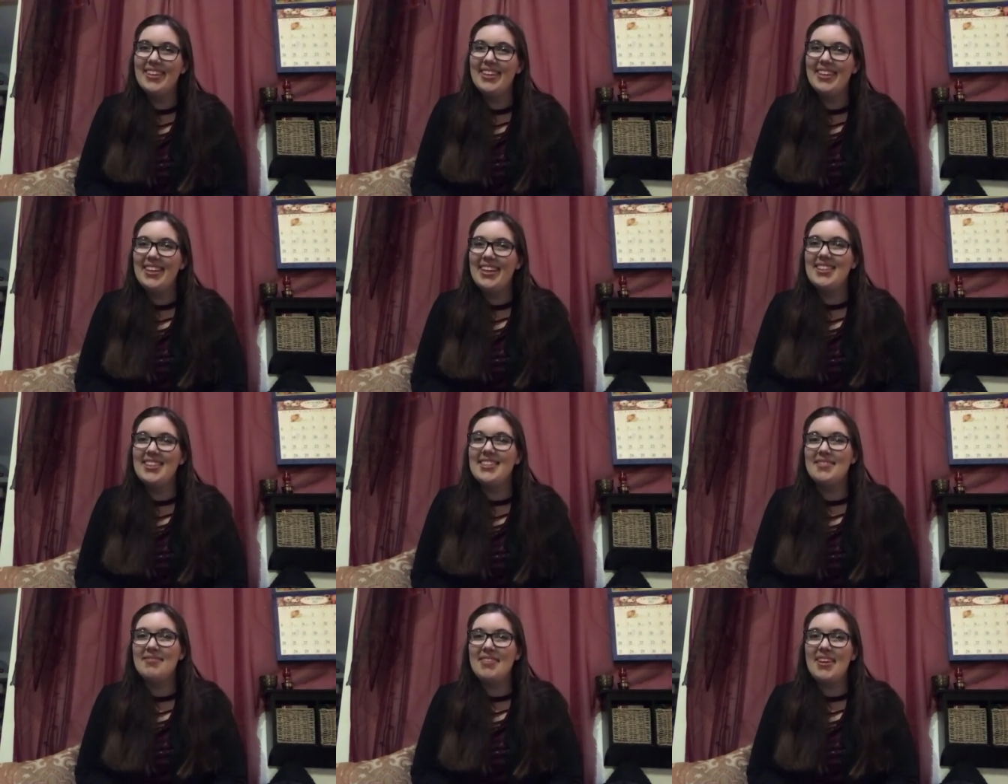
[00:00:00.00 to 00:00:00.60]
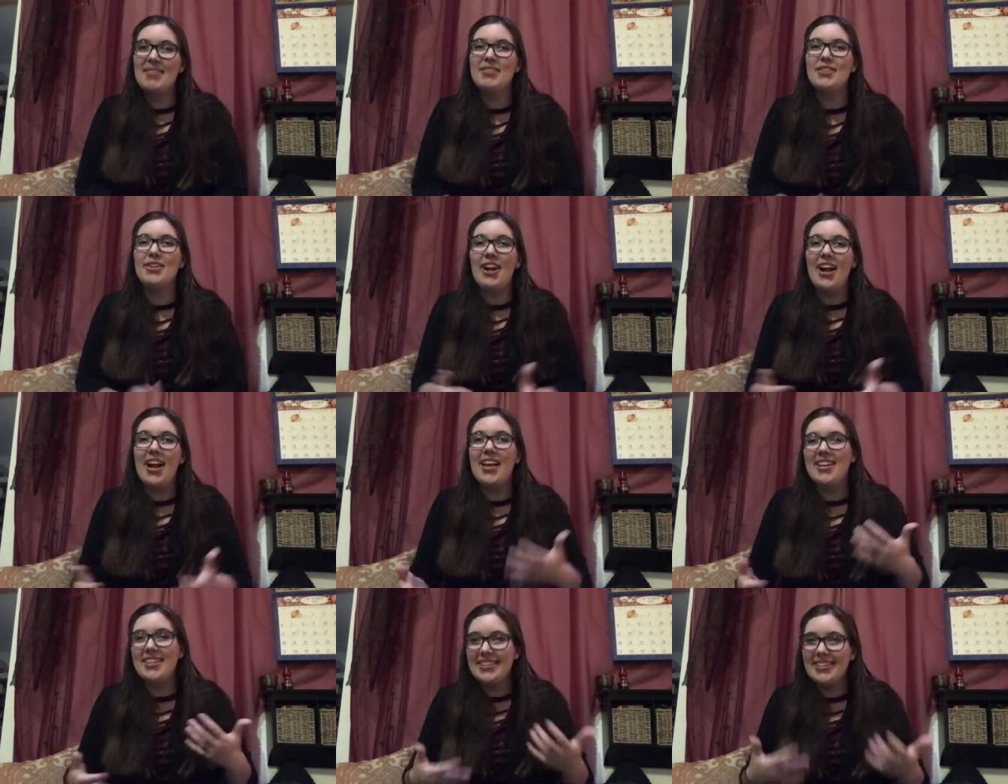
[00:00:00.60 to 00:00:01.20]
And sometimes
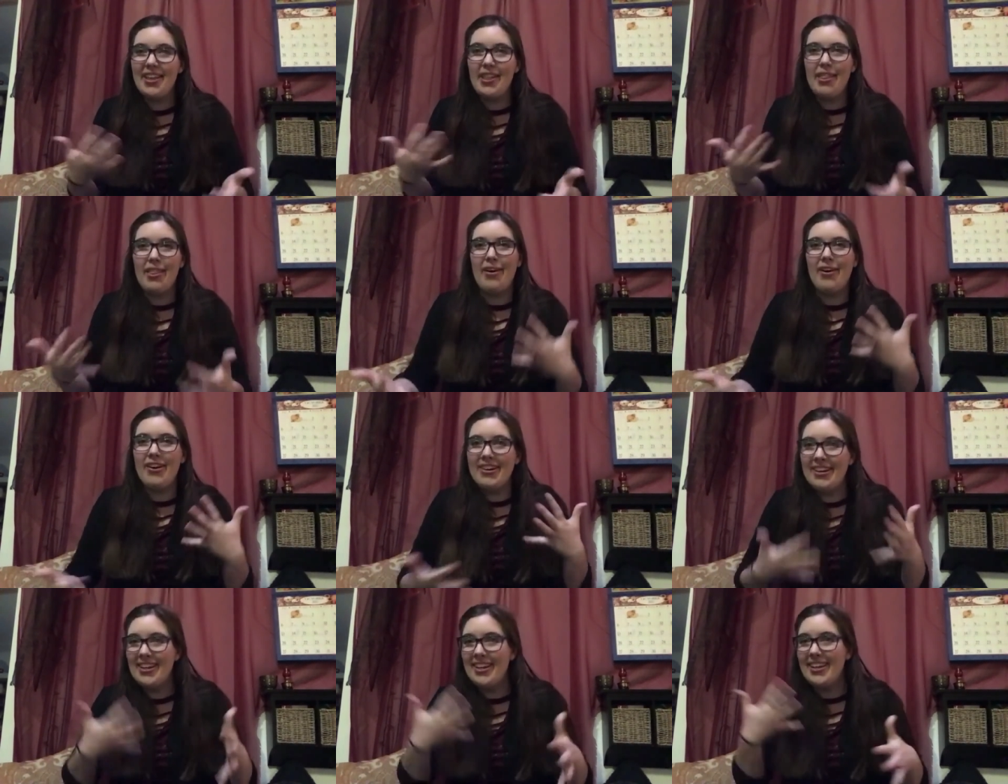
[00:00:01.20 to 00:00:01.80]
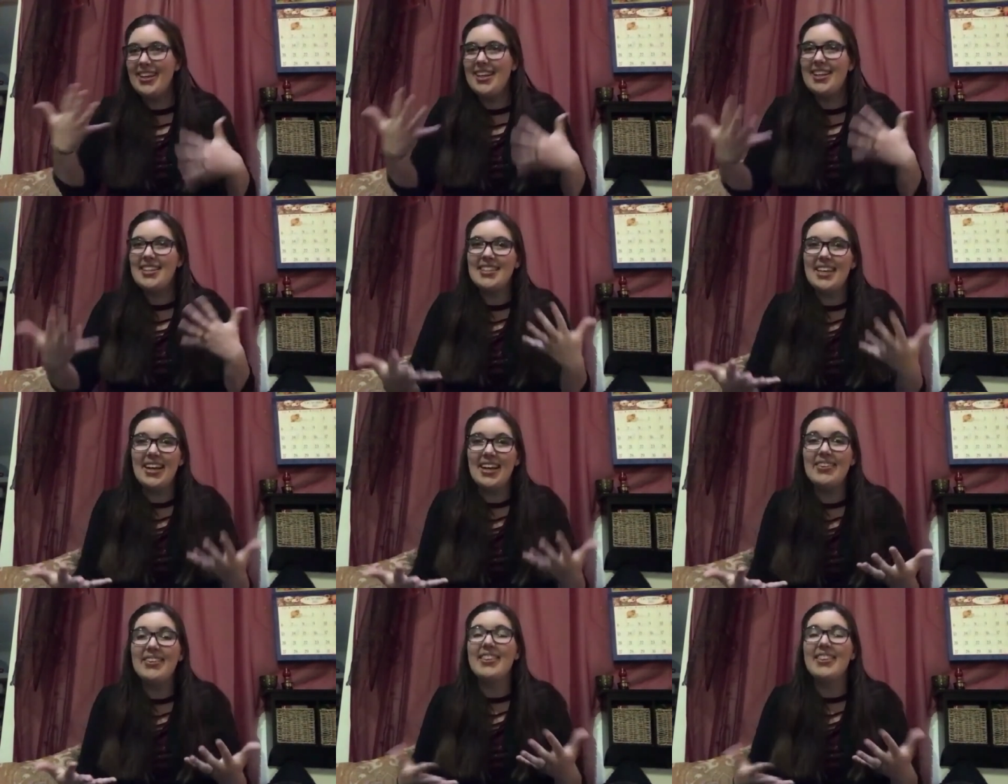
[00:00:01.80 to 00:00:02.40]
crying is cathartic and
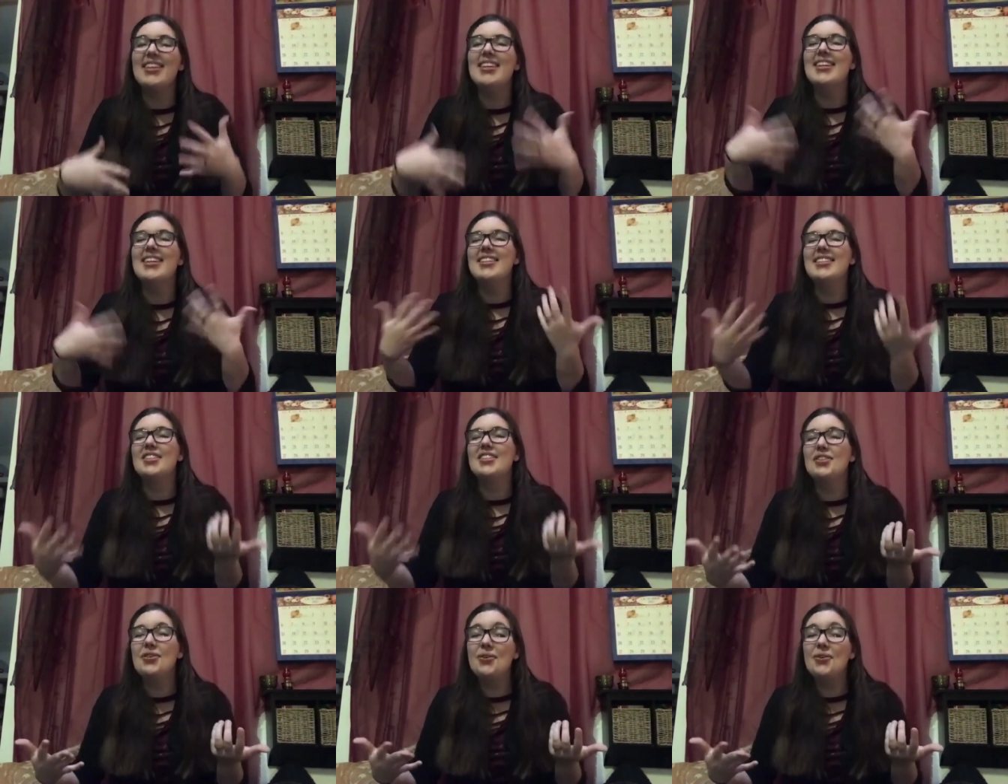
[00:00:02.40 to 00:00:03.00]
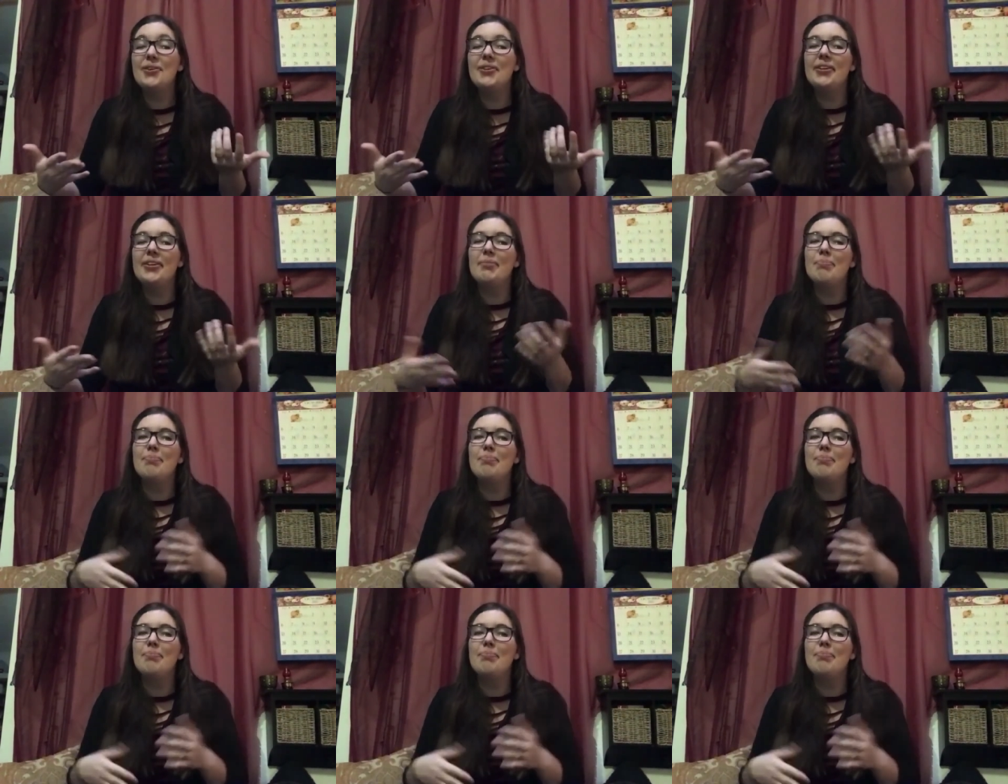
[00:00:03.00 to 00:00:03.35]
healthy and it's good,